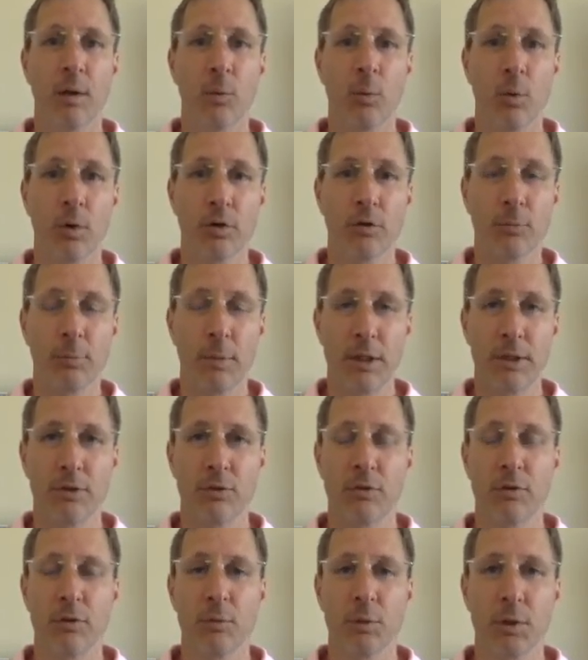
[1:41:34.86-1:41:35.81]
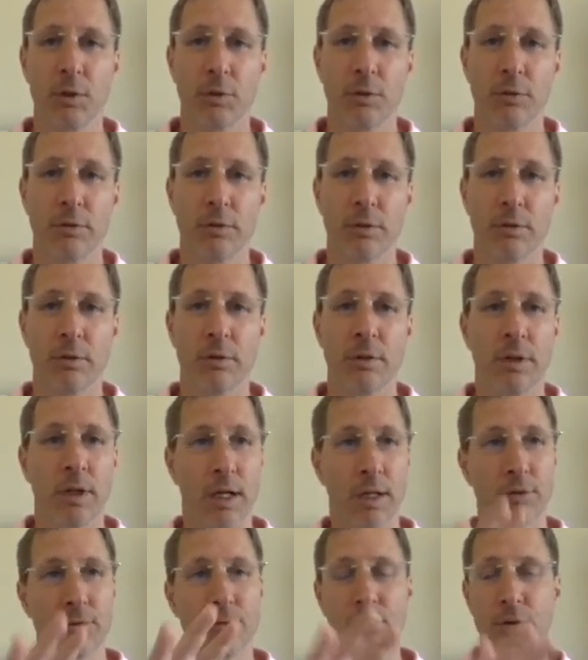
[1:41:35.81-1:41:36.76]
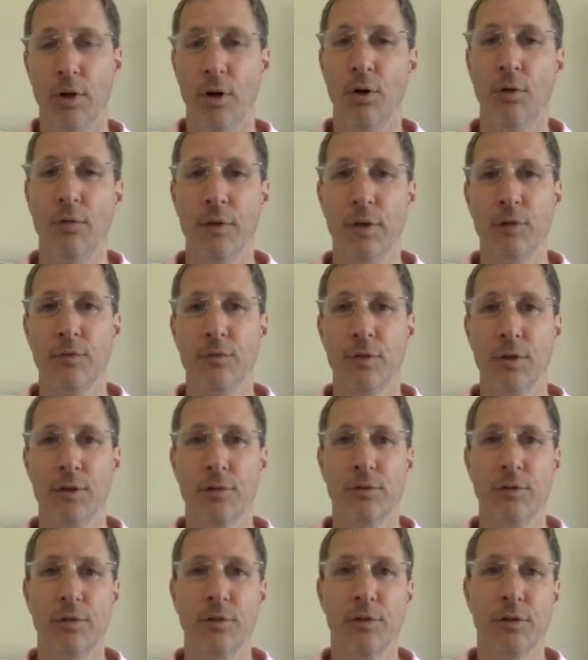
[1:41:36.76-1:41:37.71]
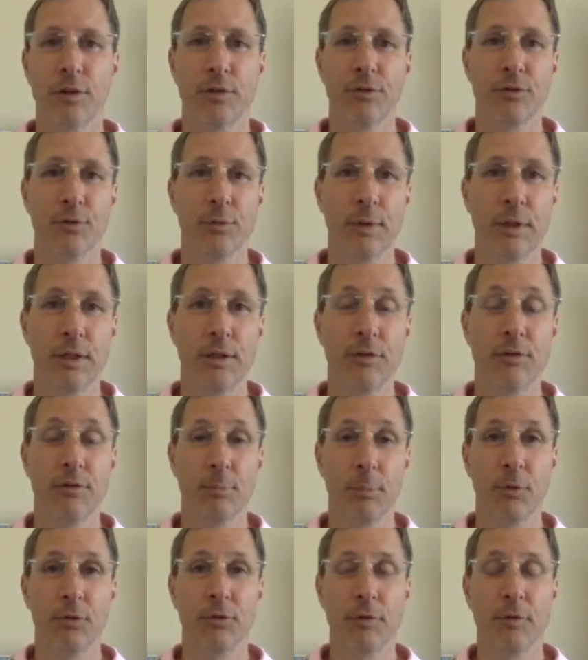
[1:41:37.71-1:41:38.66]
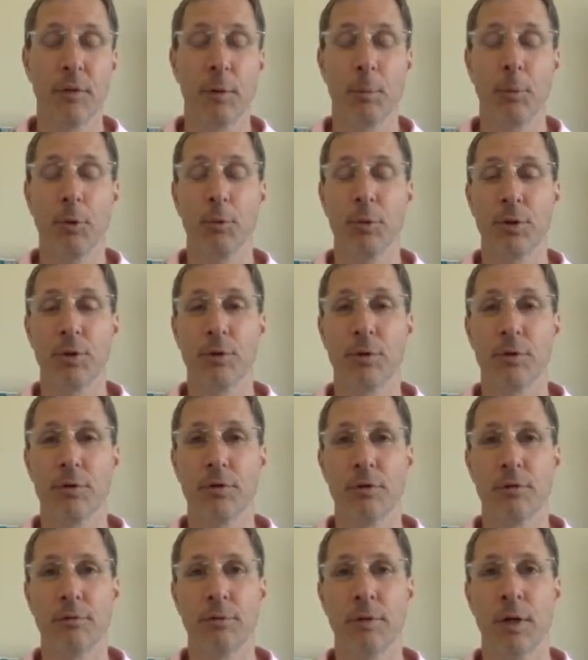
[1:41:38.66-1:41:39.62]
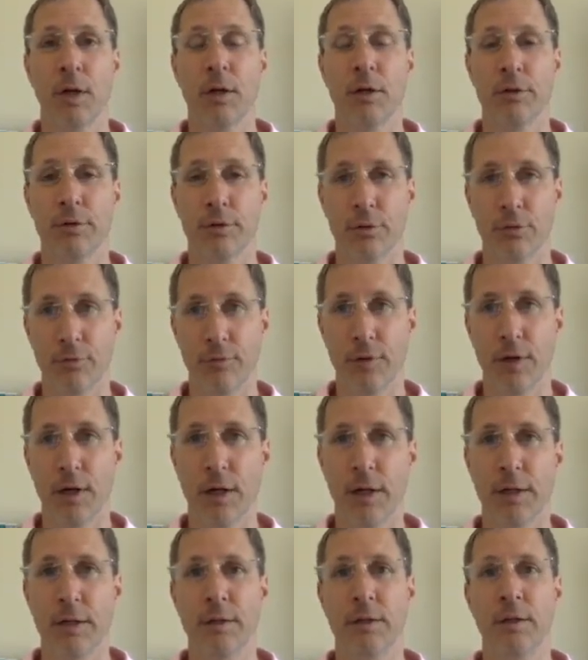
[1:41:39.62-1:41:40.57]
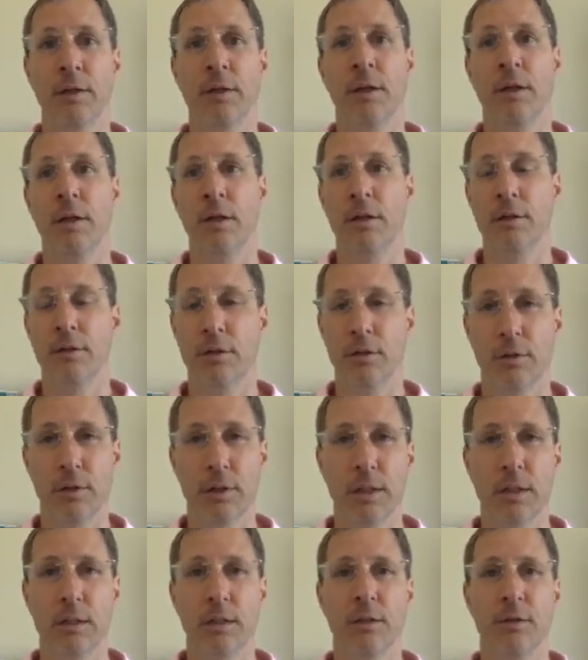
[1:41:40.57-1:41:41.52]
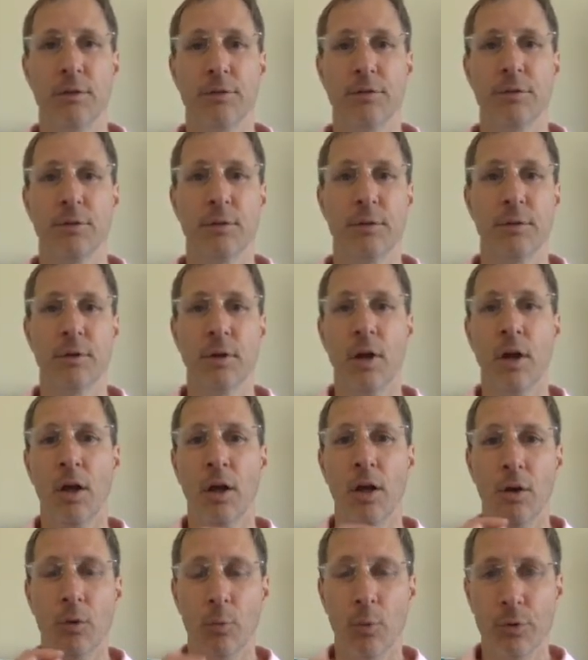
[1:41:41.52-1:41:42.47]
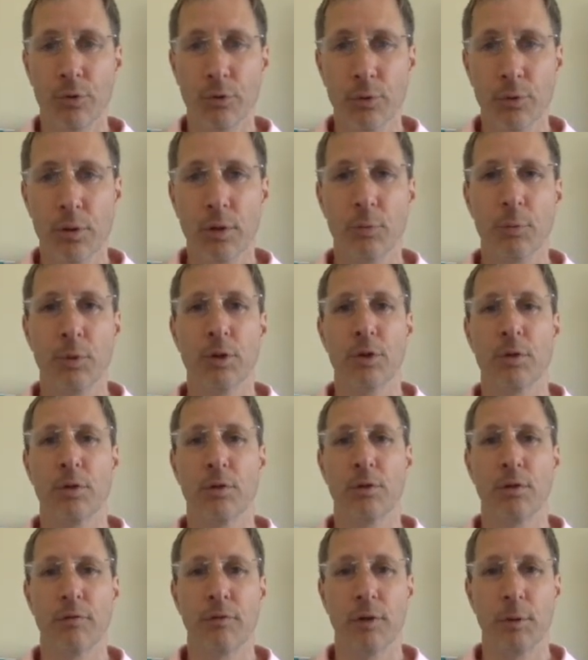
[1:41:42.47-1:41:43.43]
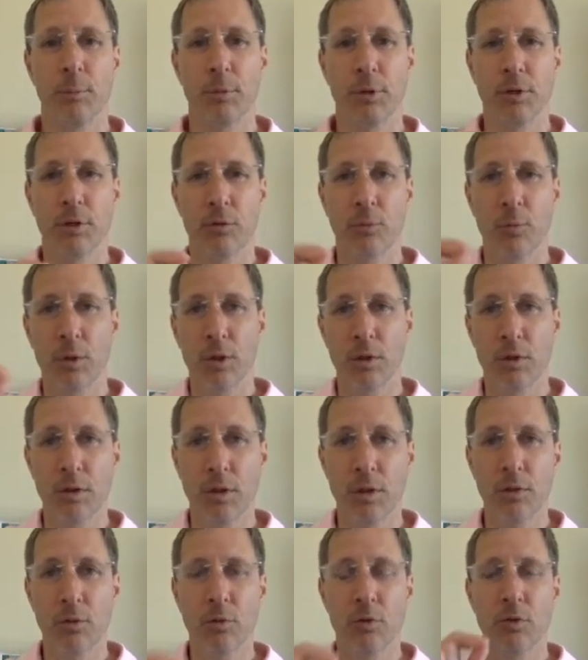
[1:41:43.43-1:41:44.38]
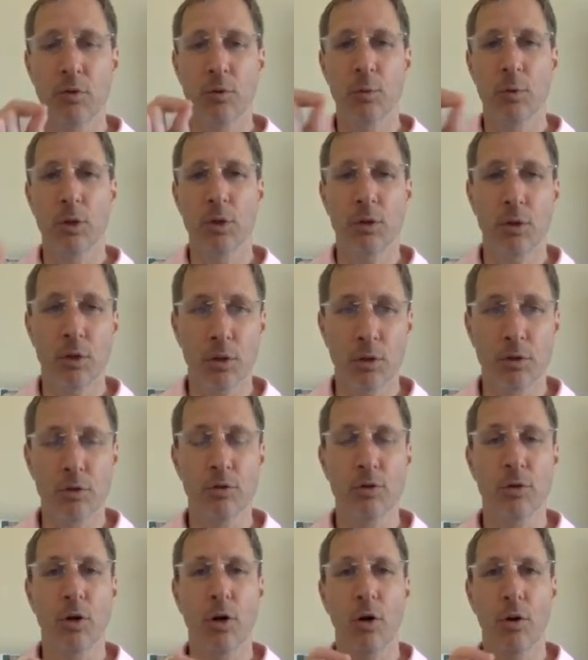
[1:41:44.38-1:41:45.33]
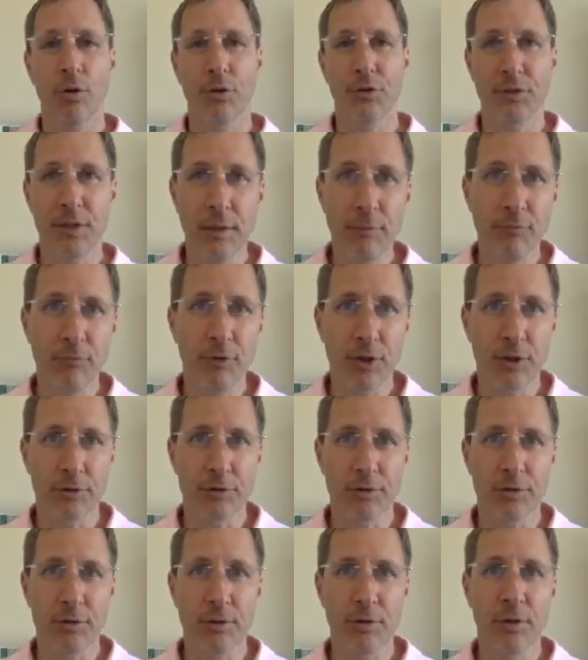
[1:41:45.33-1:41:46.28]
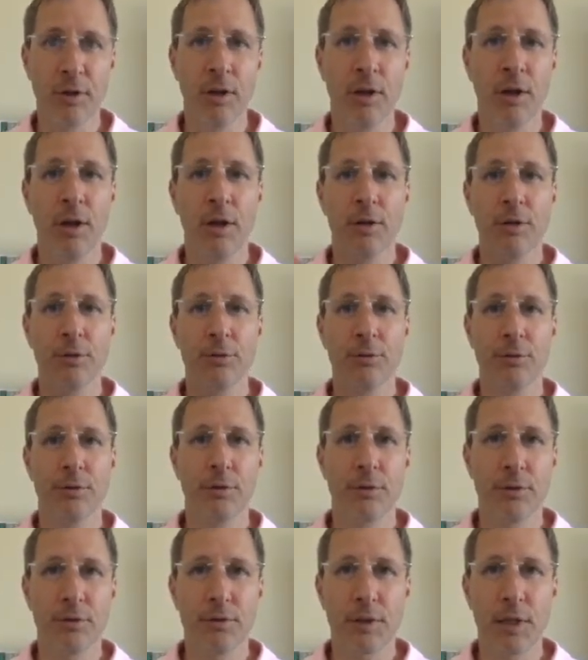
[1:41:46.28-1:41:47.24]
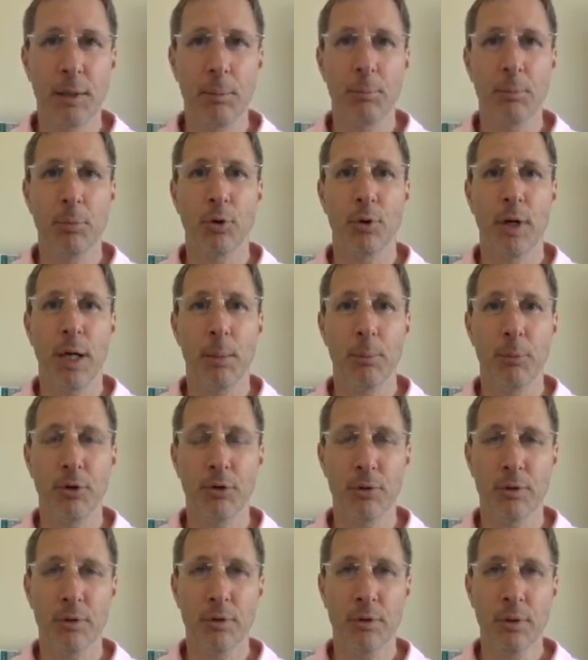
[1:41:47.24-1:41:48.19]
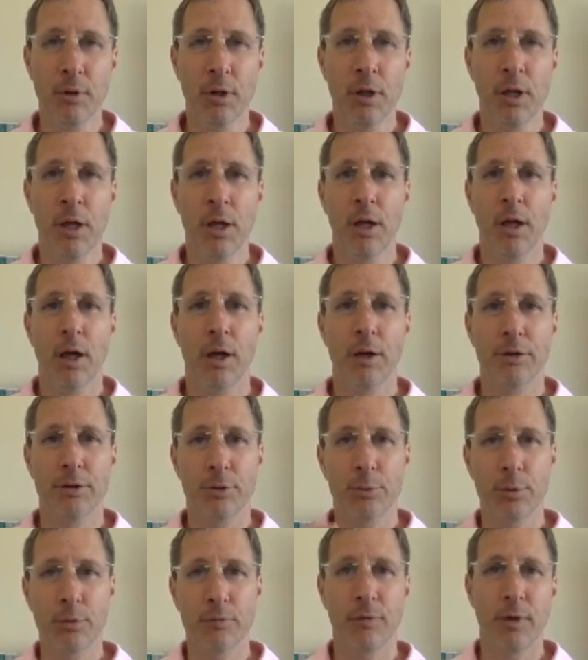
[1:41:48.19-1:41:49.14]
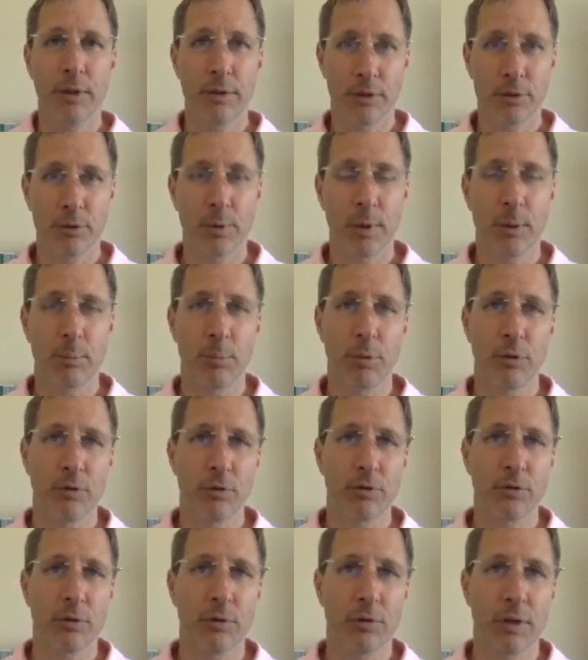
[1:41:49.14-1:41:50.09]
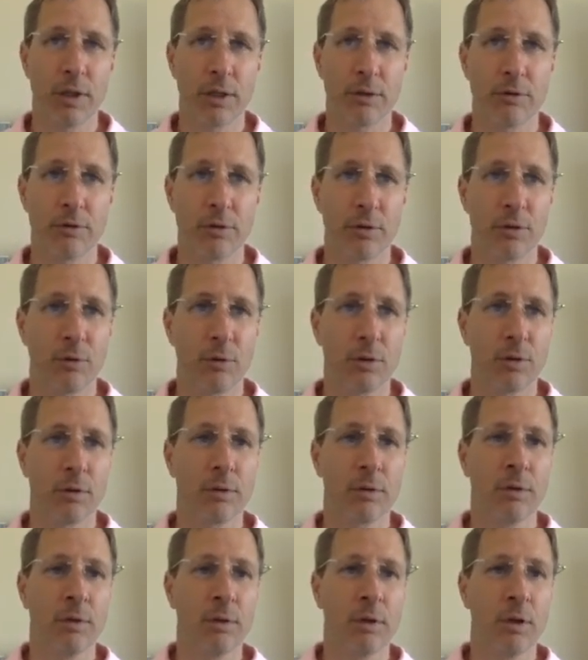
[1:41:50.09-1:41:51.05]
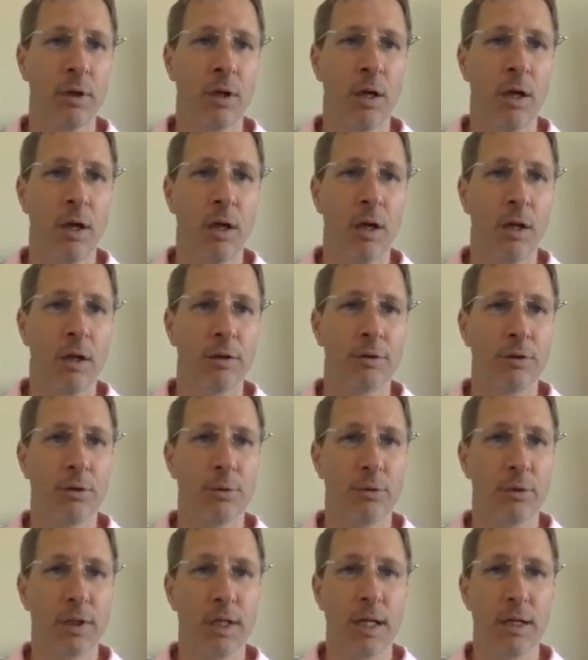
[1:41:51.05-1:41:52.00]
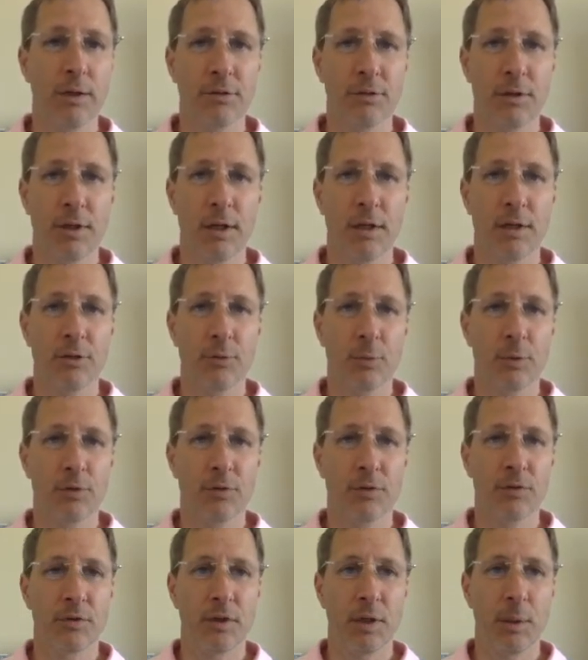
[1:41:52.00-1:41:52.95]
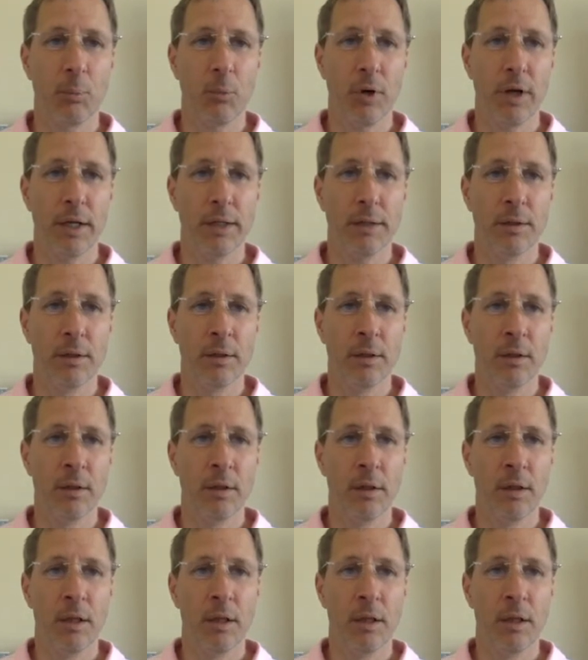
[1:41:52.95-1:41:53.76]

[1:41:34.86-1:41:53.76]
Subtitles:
and it works by using recursion. Actually, all of these functions in trees, most of them are recursive. So find, delete, insert, we're doing it recursively because we continue to call the same function using the same parameter until we find the correct position to execute it. So the getSize works the same way.